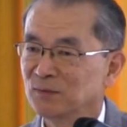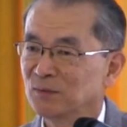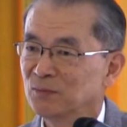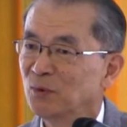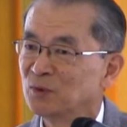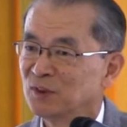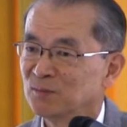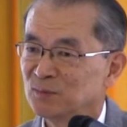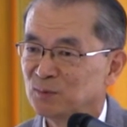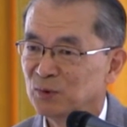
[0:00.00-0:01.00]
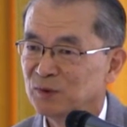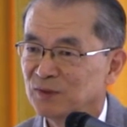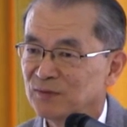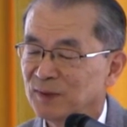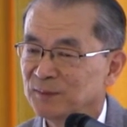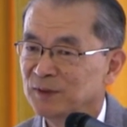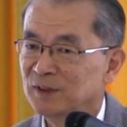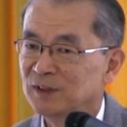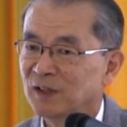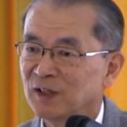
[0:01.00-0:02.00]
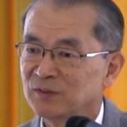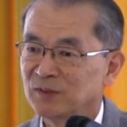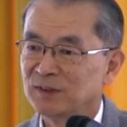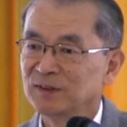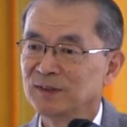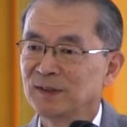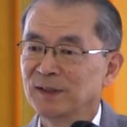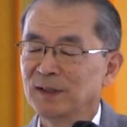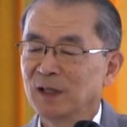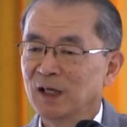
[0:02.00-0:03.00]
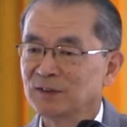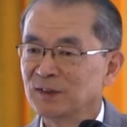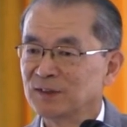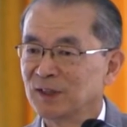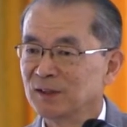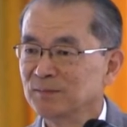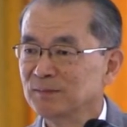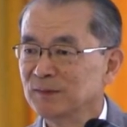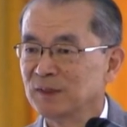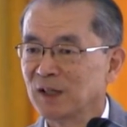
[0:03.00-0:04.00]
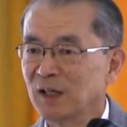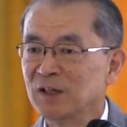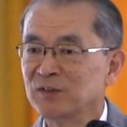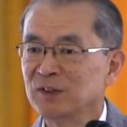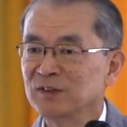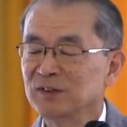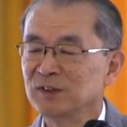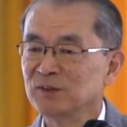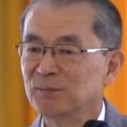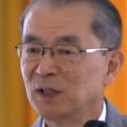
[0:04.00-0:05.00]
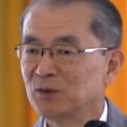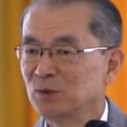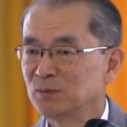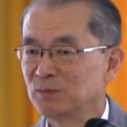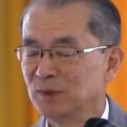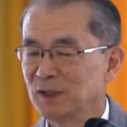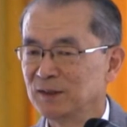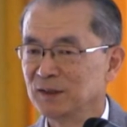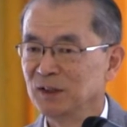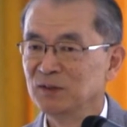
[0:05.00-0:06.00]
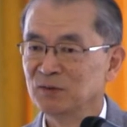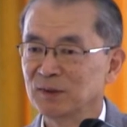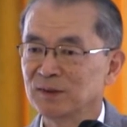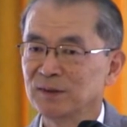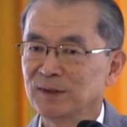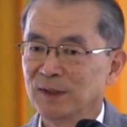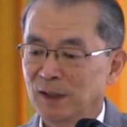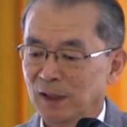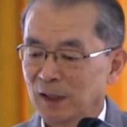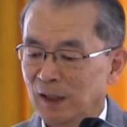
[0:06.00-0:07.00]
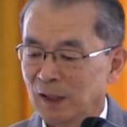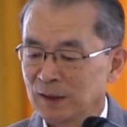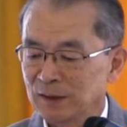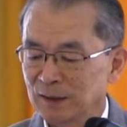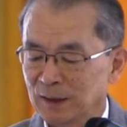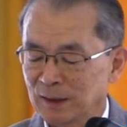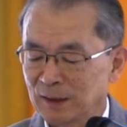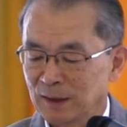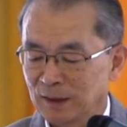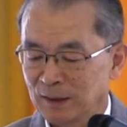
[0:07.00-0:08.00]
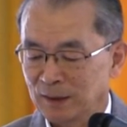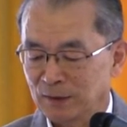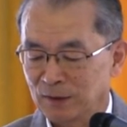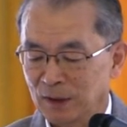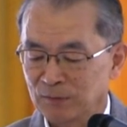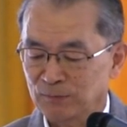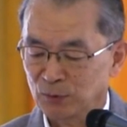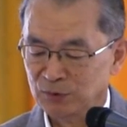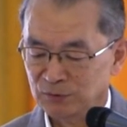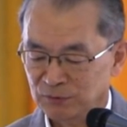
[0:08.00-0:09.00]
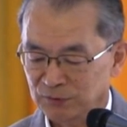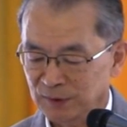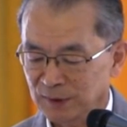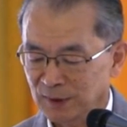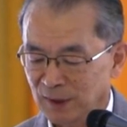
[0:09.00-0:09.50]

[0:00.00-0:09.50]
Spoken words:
For example, potato farming in Ireland. At that time, the Ireland is part of England, And unfortunately,